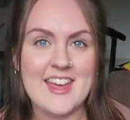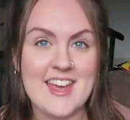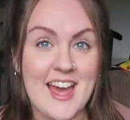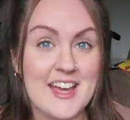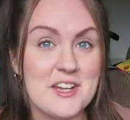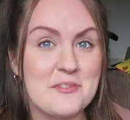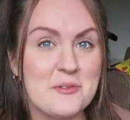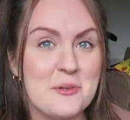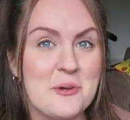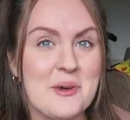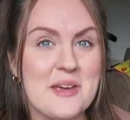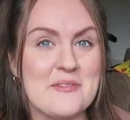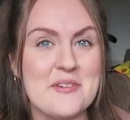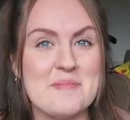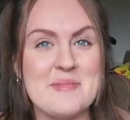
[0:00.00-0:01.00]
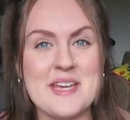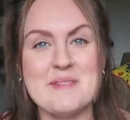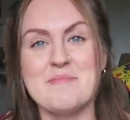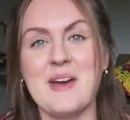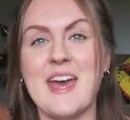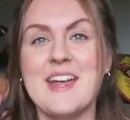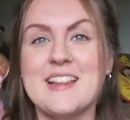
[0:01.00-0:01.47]
It kind of flew away from me,
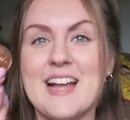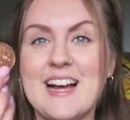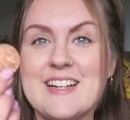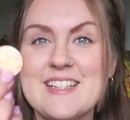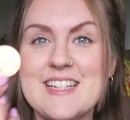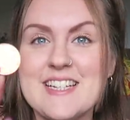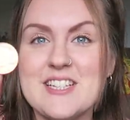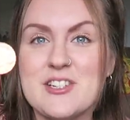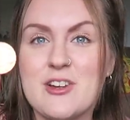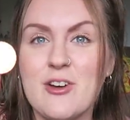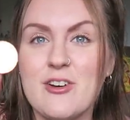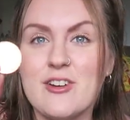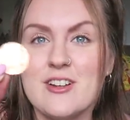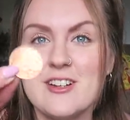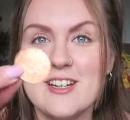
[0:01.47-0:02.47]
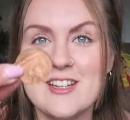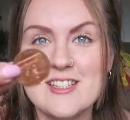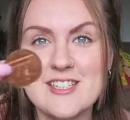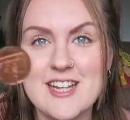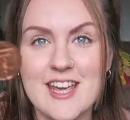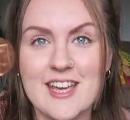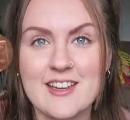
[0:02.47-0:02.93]
but it landed on
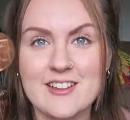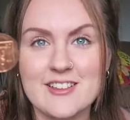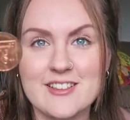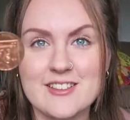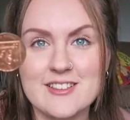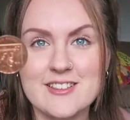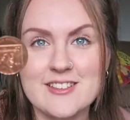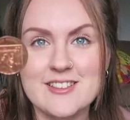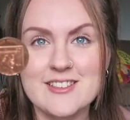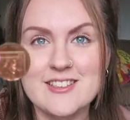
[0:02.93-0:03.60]
tails.